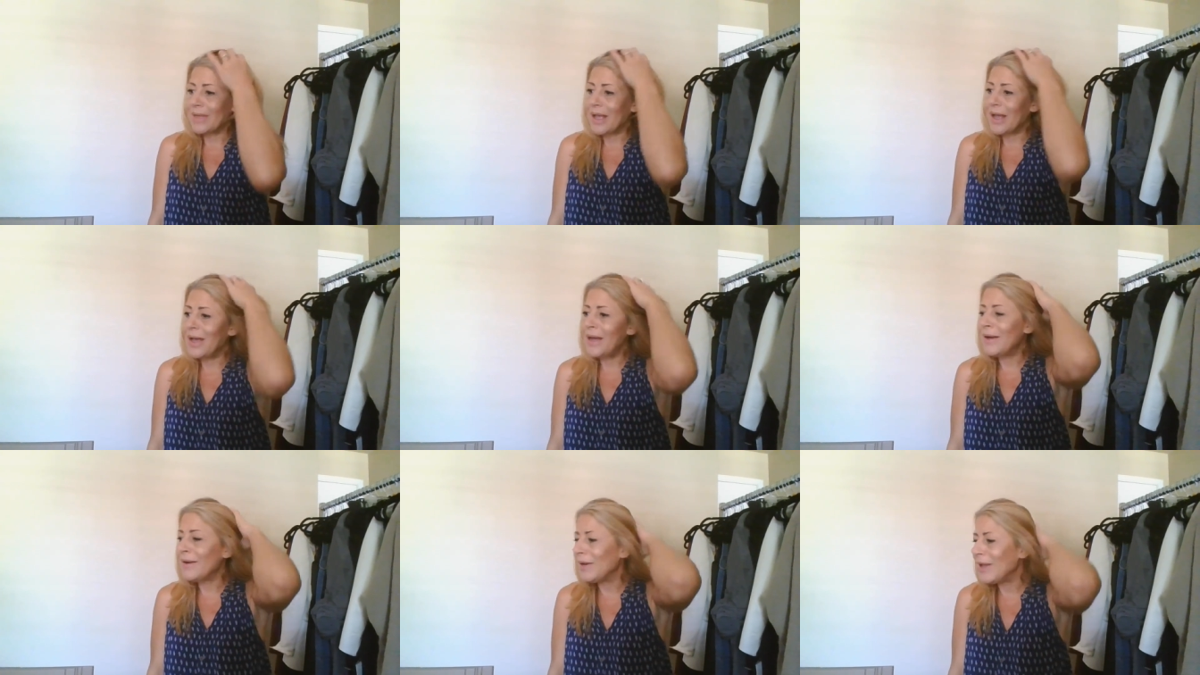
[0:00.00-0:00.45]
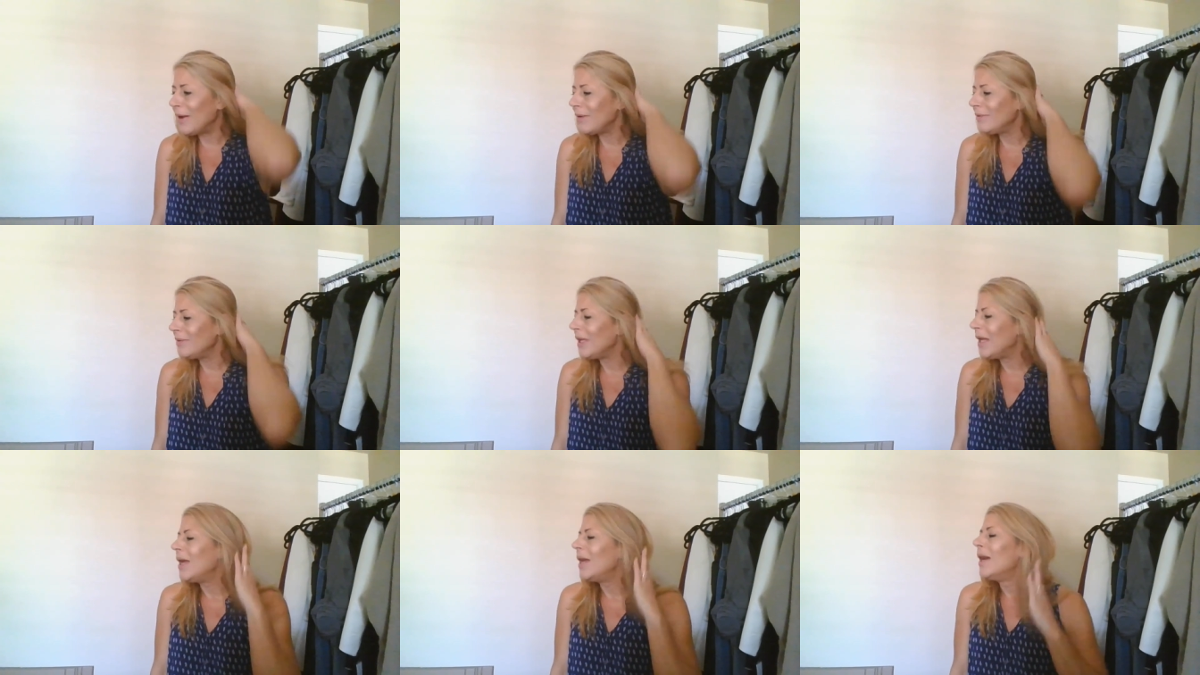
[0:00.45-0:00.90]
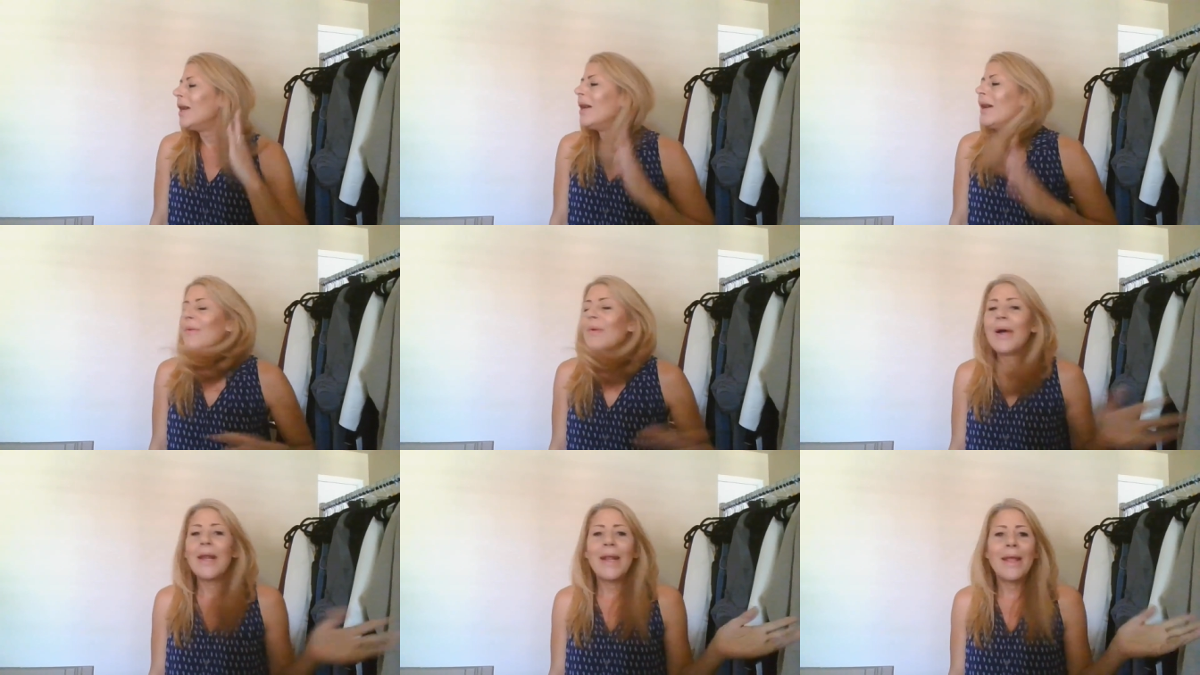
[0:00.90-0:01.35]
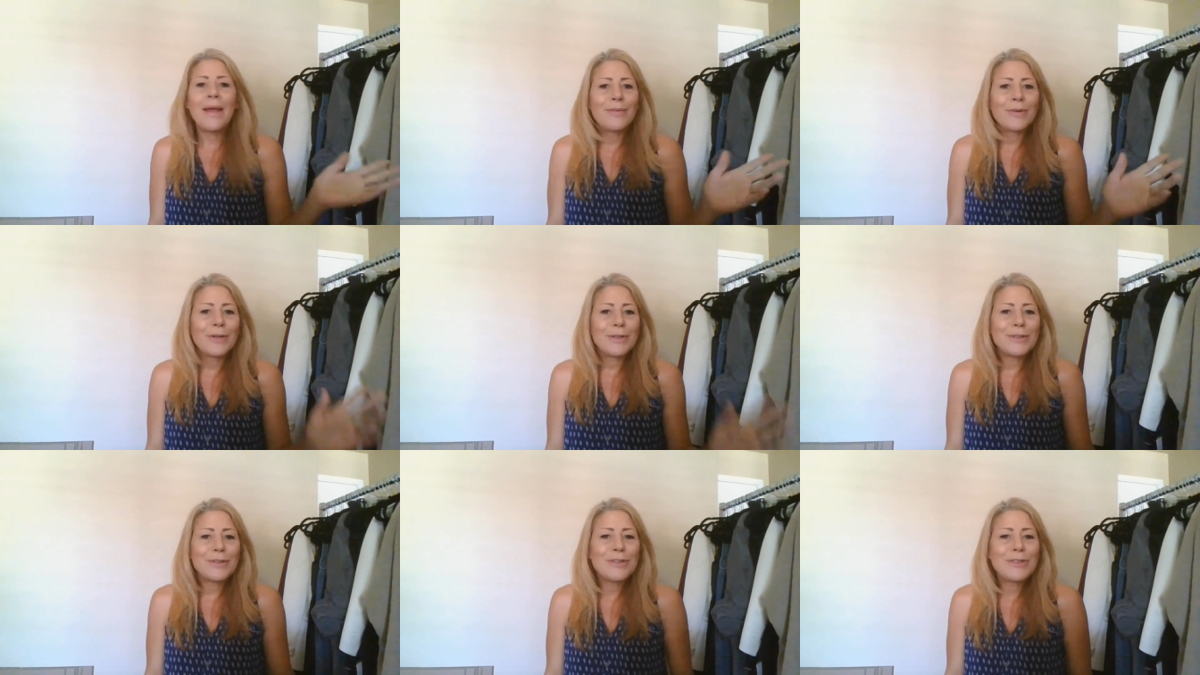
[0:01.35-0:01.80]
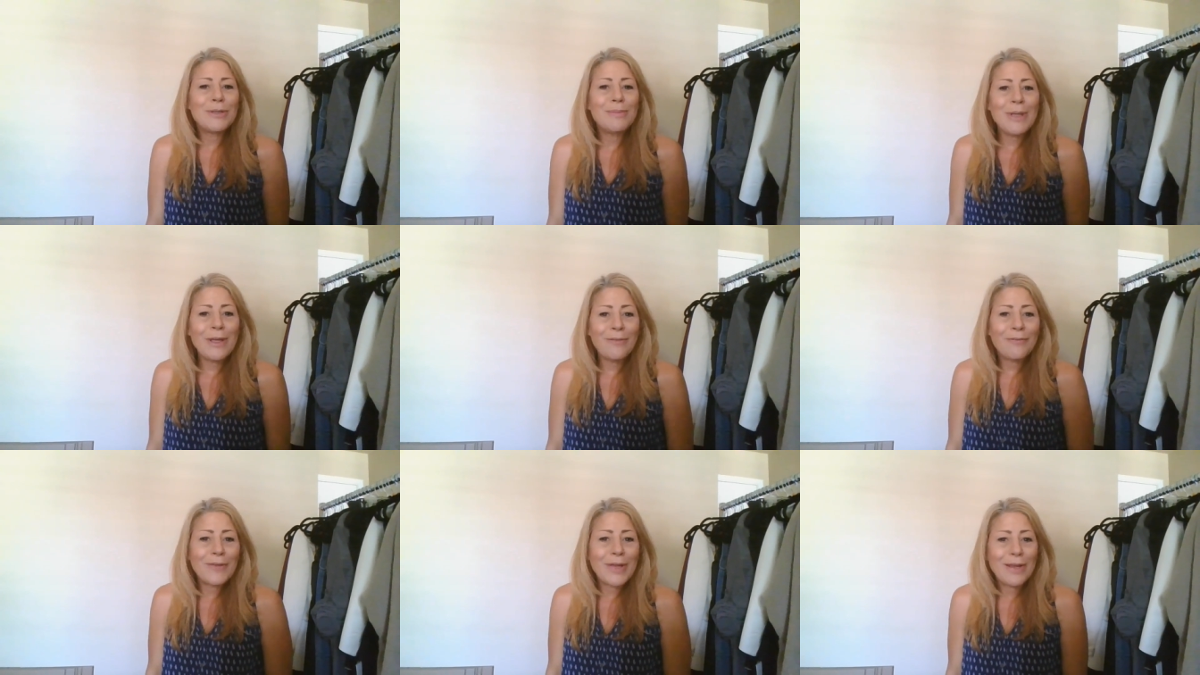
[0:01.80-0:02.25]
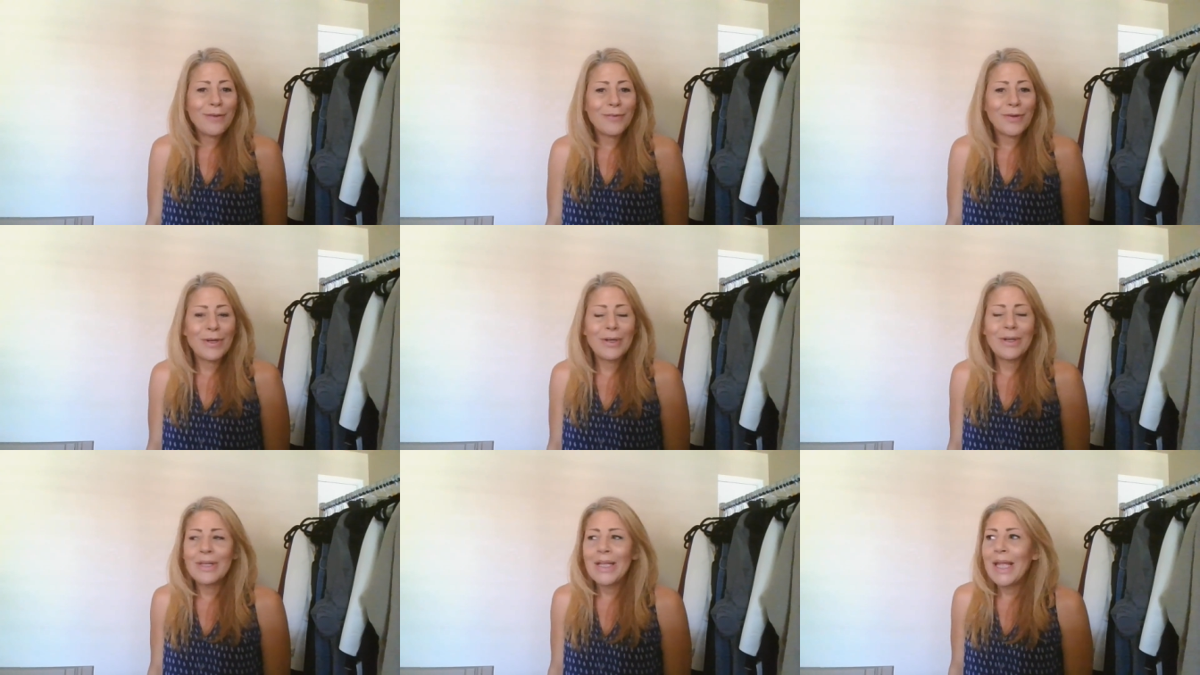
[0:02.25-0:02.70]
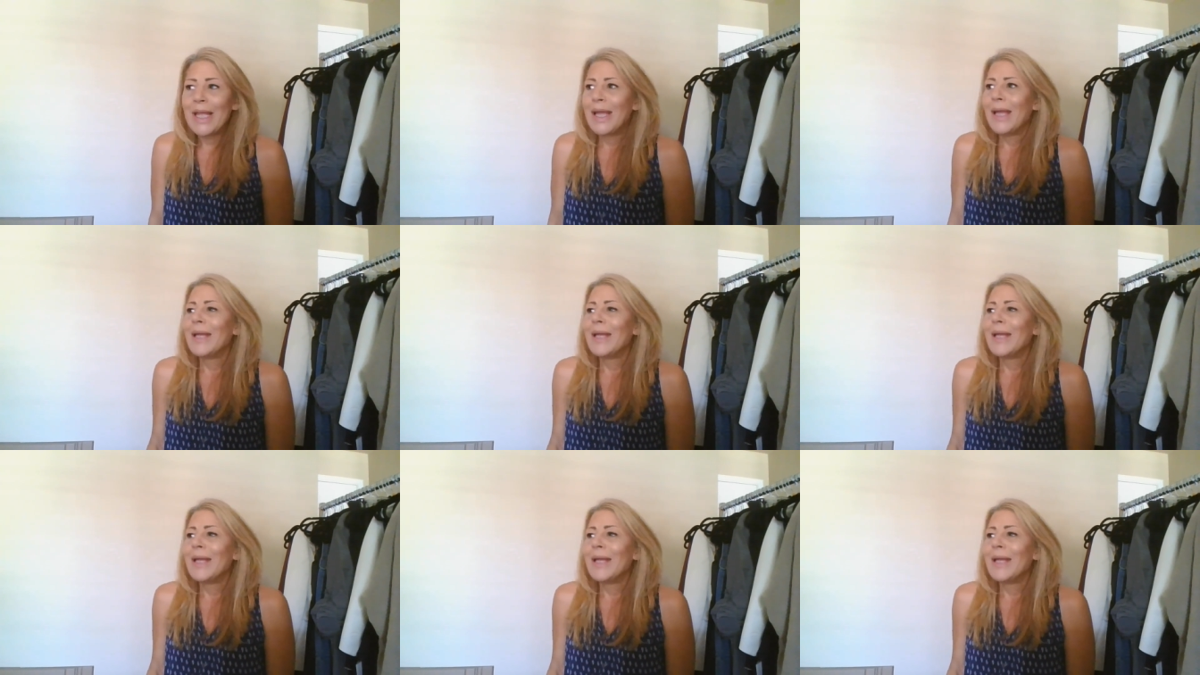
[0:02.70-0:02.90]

I don't know, whatever, do me a favor.